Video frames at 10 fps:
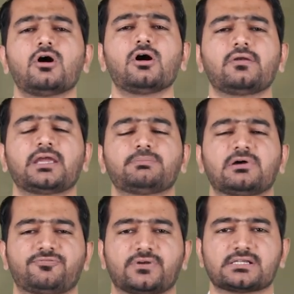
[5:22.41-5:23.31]
Alright
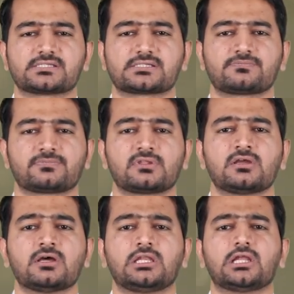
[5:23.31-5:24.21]
my friends,
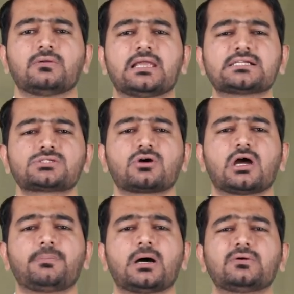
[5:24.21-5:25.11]
now let's talk
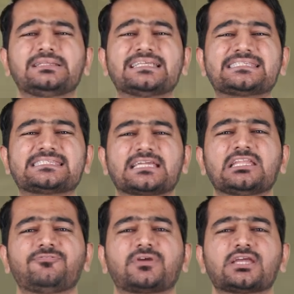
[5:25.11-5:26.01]
about the
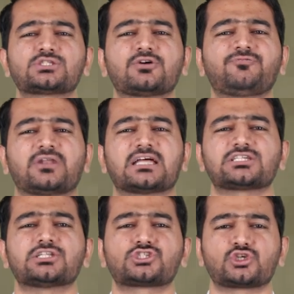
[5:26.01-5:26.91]
significance of
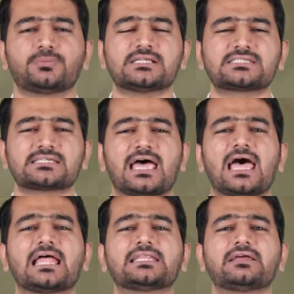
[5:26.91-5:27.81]
financial instruments
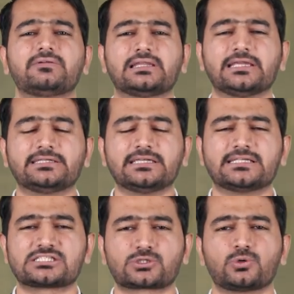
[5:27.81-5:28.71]
and the related
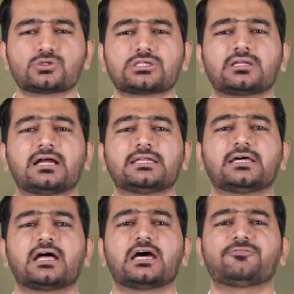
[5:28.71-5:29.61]
disclosure
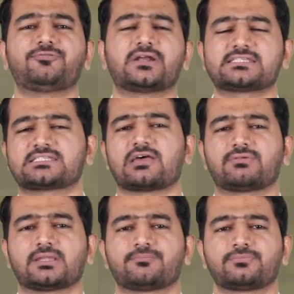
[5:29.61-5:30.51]
under IFRS
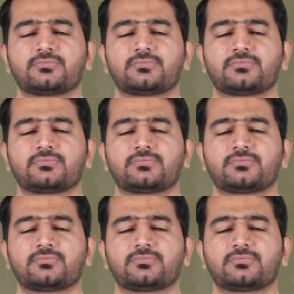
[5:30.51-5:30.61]
7.